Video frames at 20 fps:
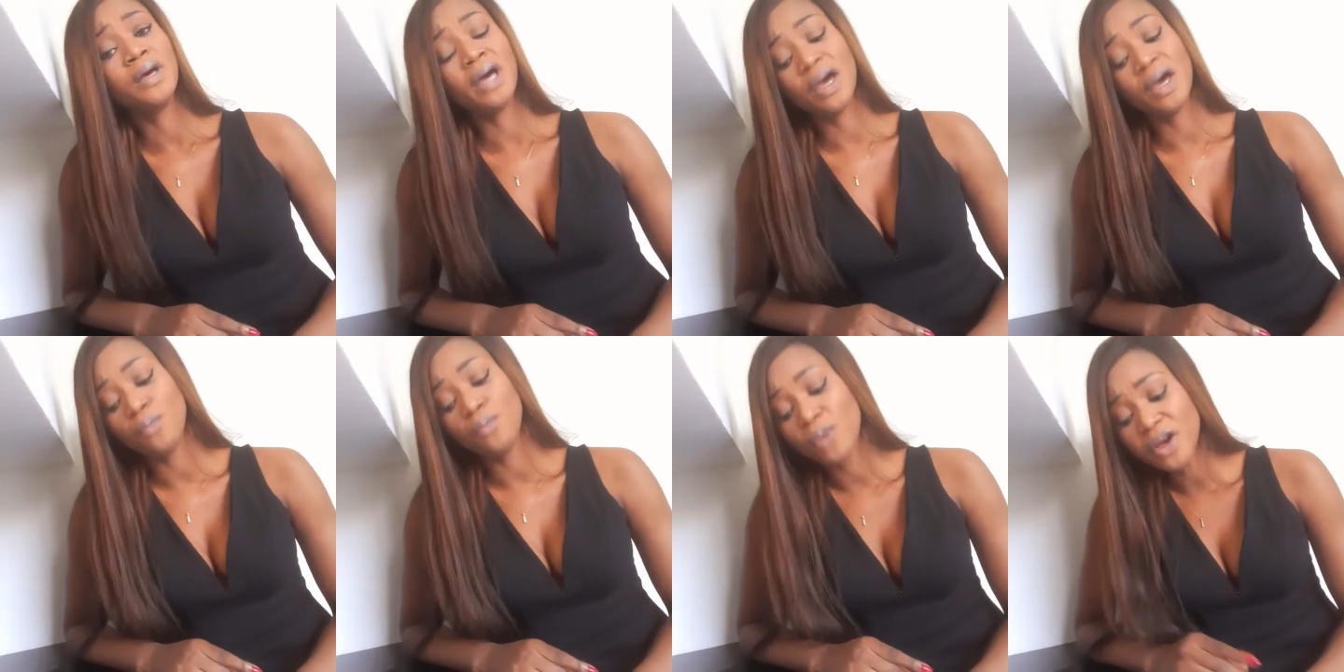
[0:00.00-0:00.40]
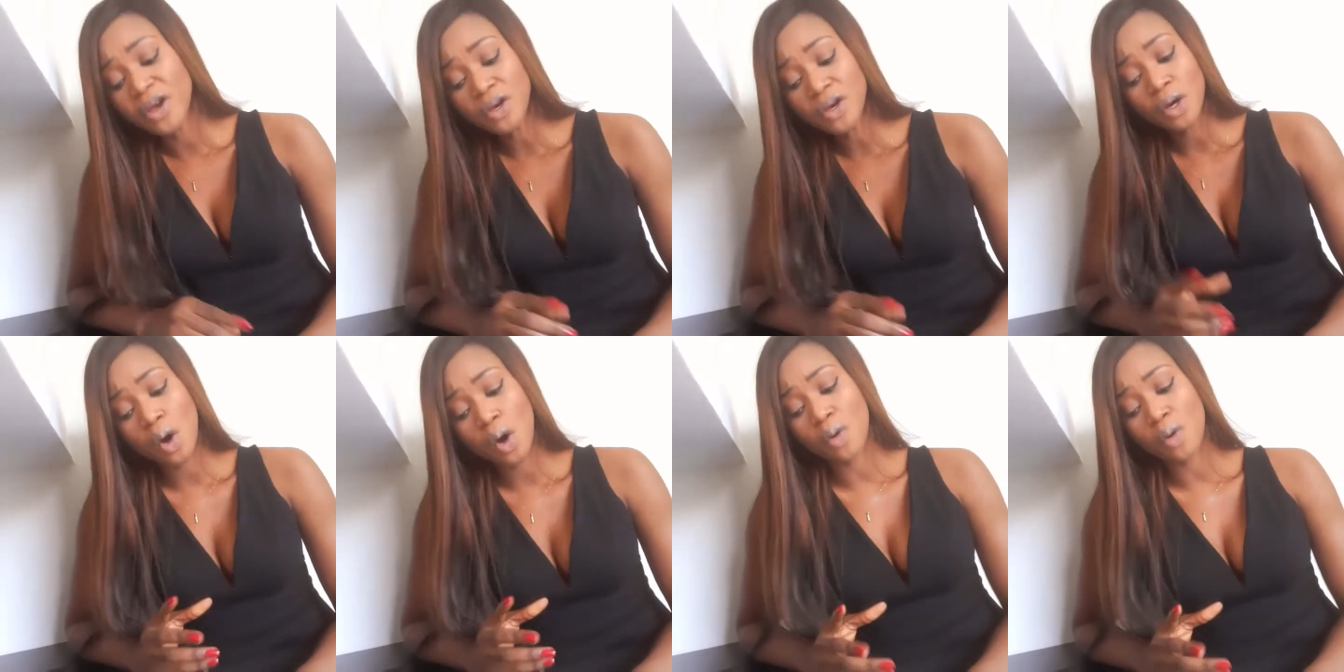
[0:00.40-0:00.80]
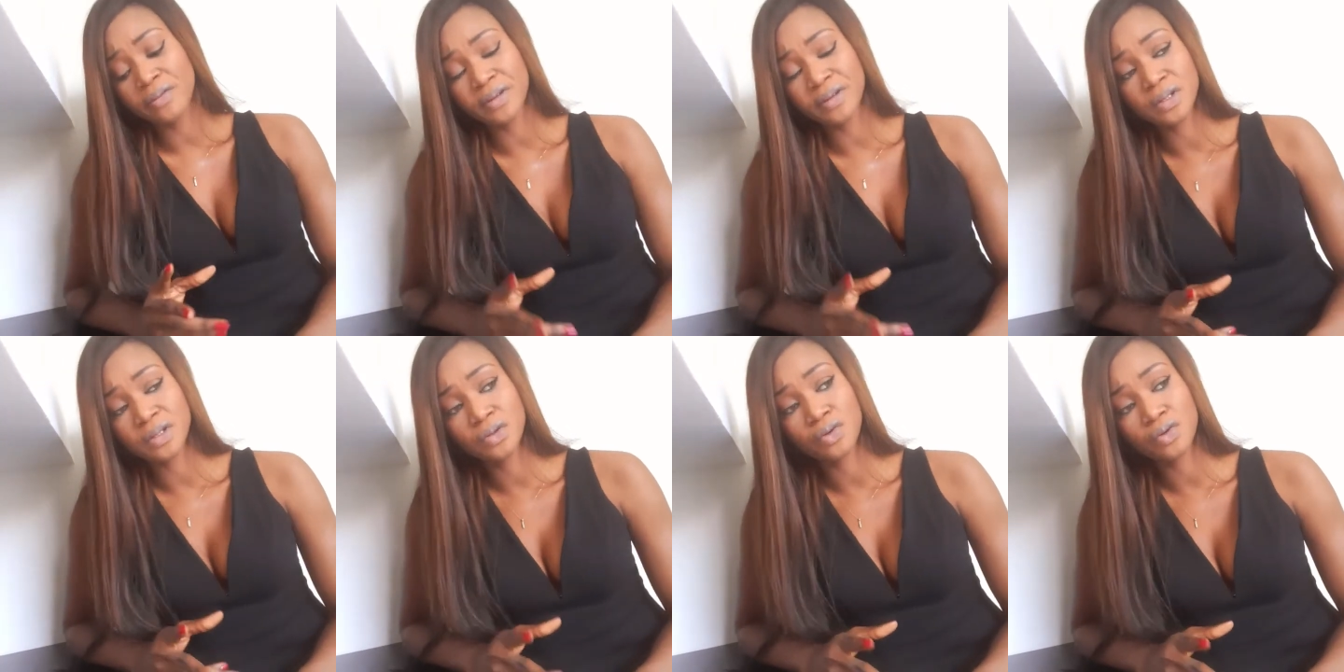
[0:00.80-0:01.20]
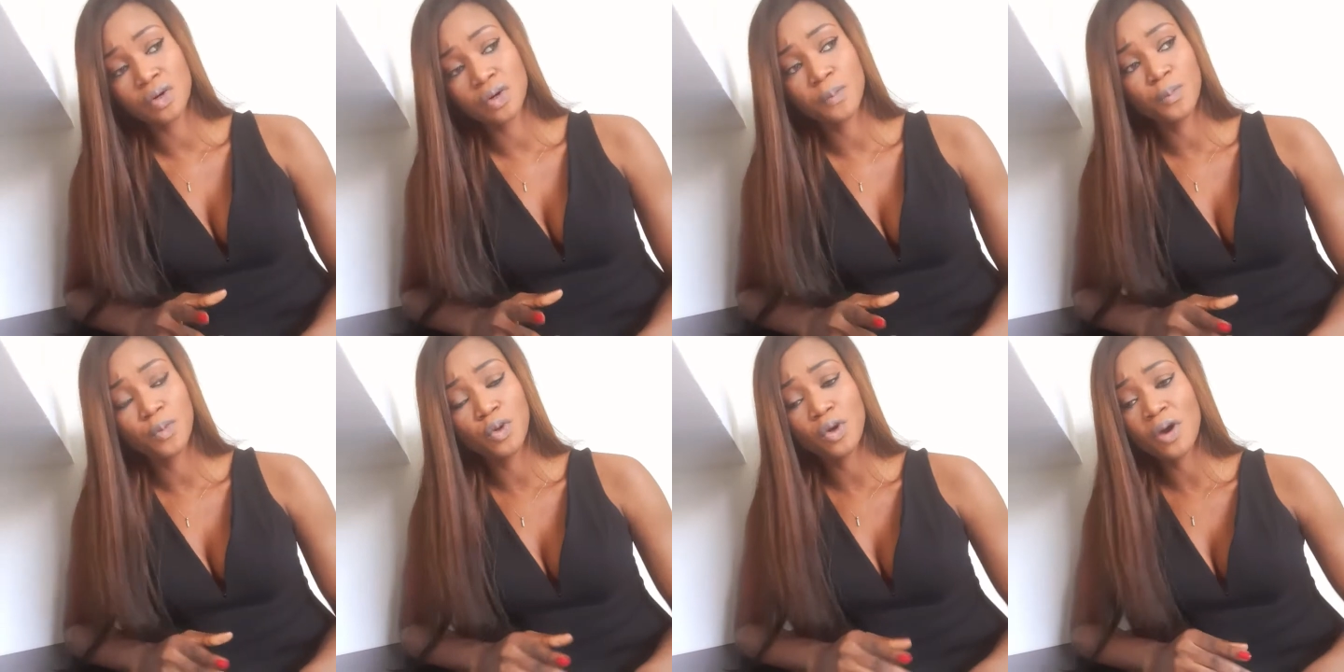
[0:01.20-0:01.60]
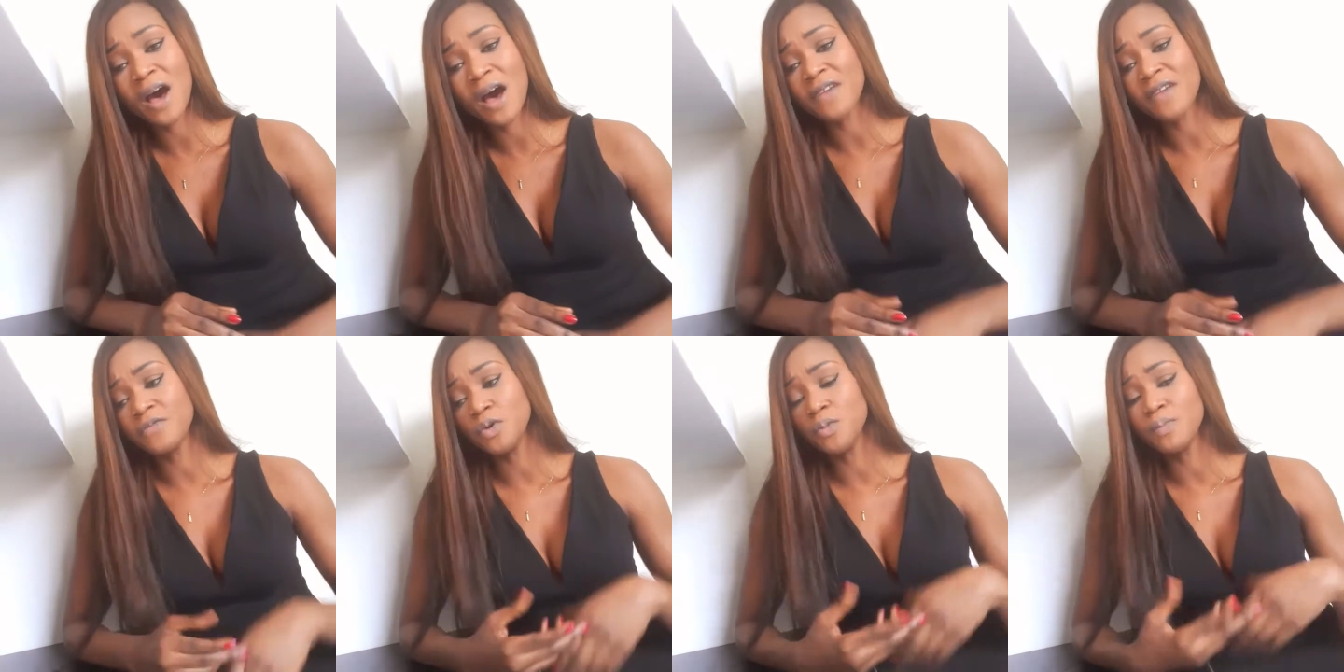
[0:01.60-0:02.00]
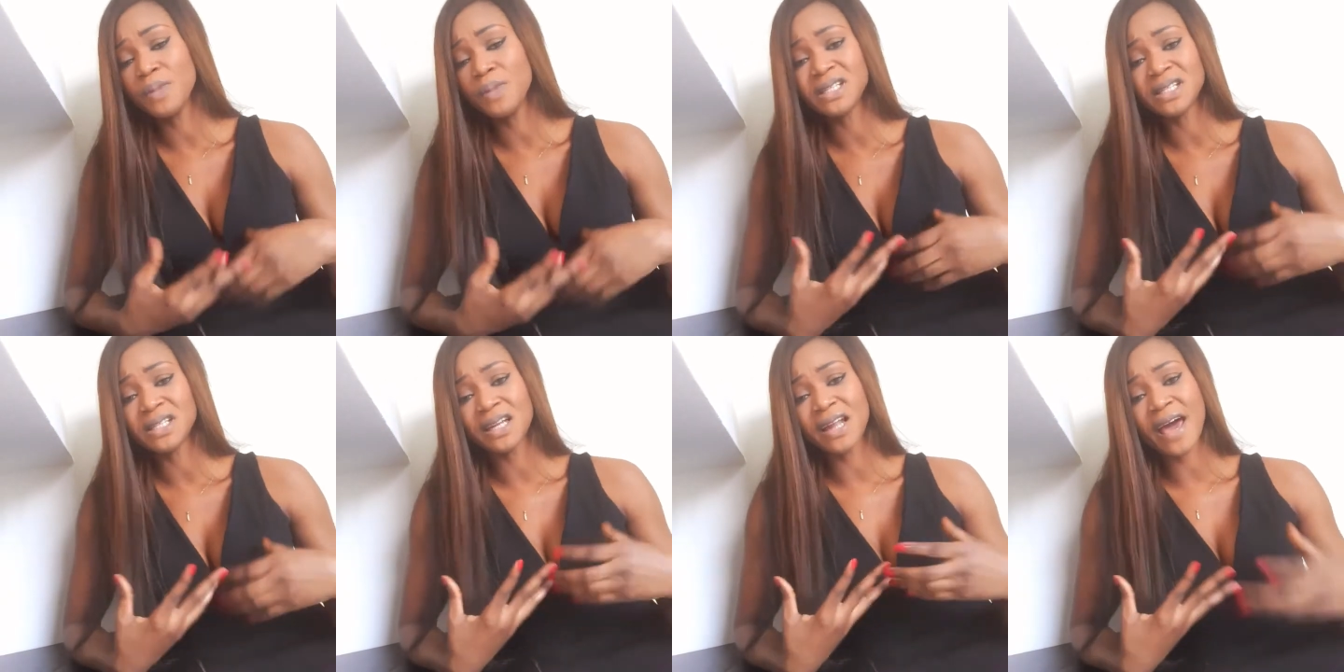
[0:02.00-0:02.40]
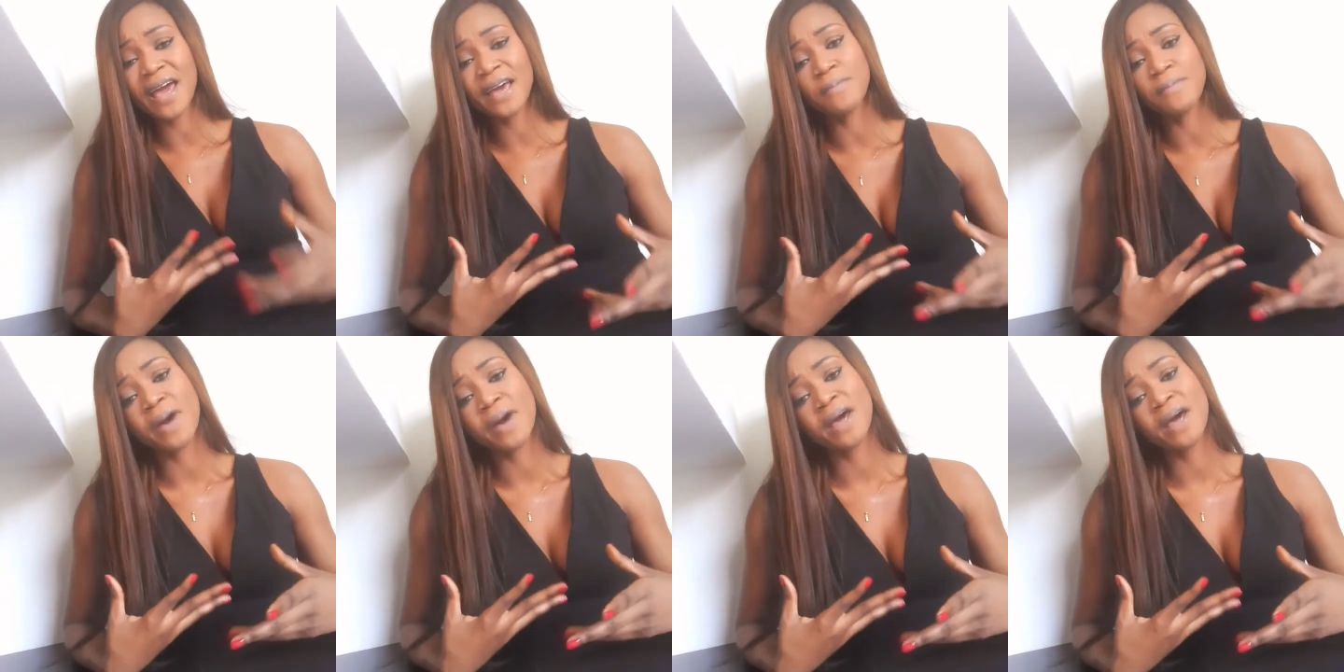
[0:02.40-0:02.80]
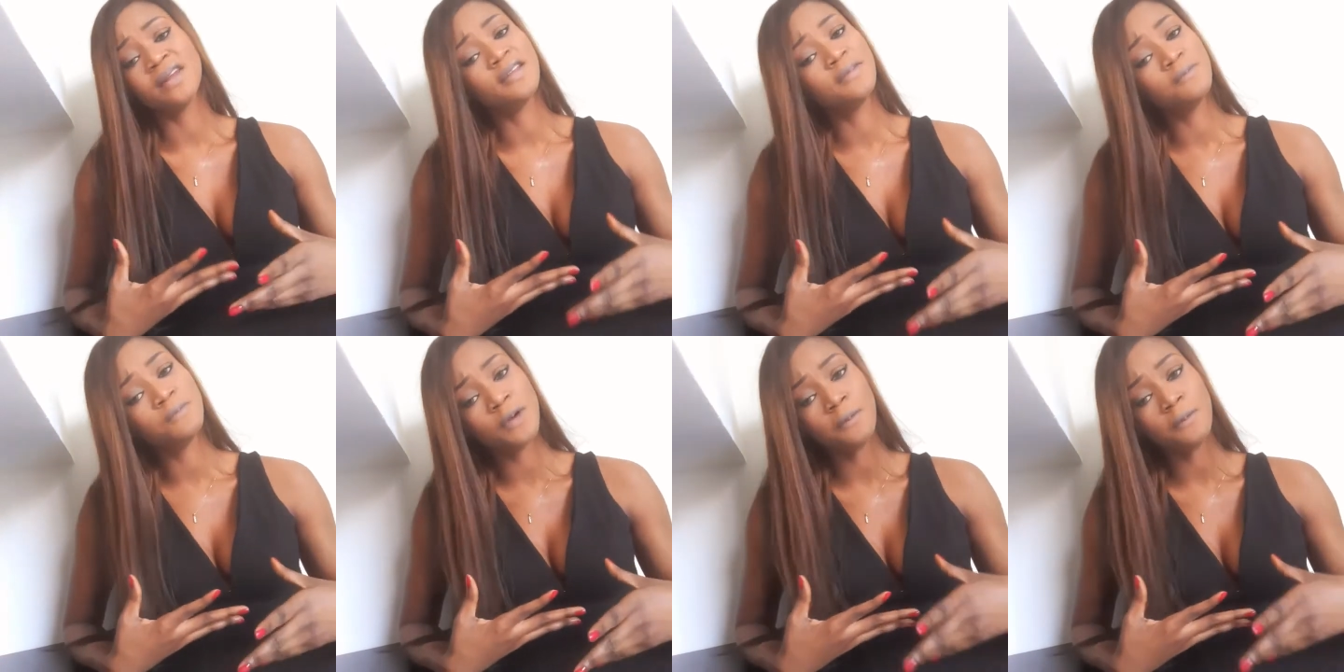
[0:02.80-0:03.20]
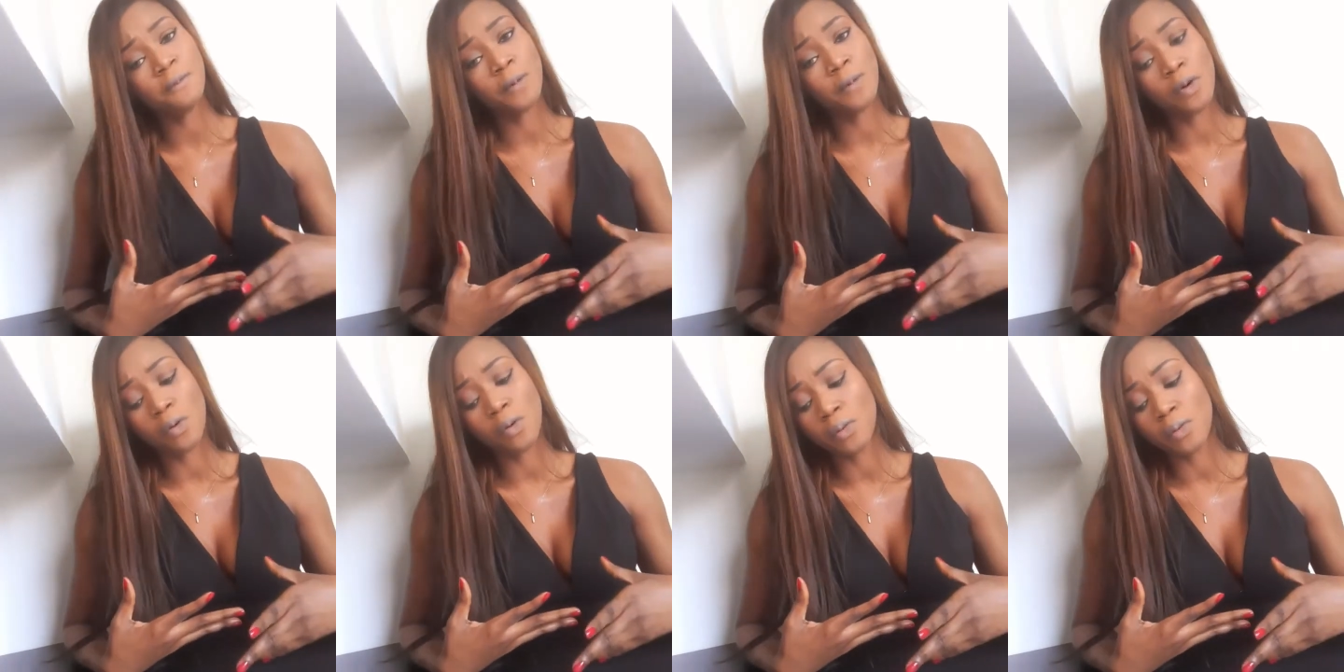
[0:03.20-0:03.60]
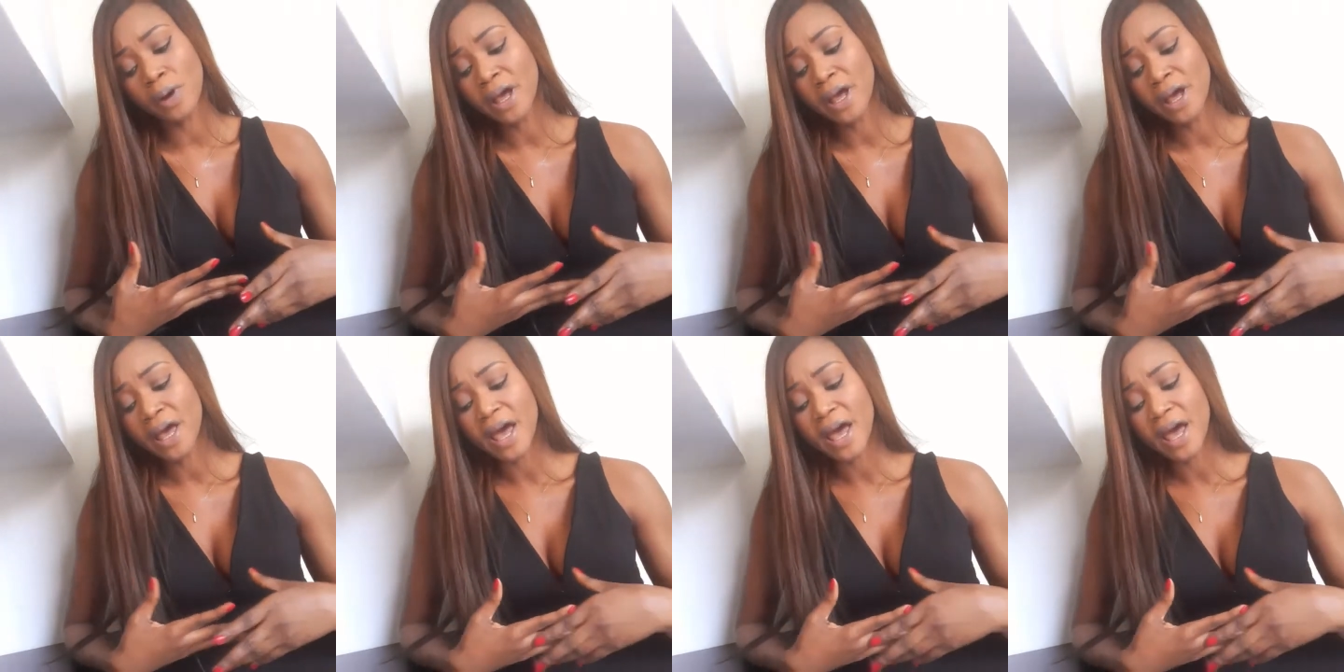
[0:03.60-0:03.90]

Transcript: When you go on this group, you meet like-minded people,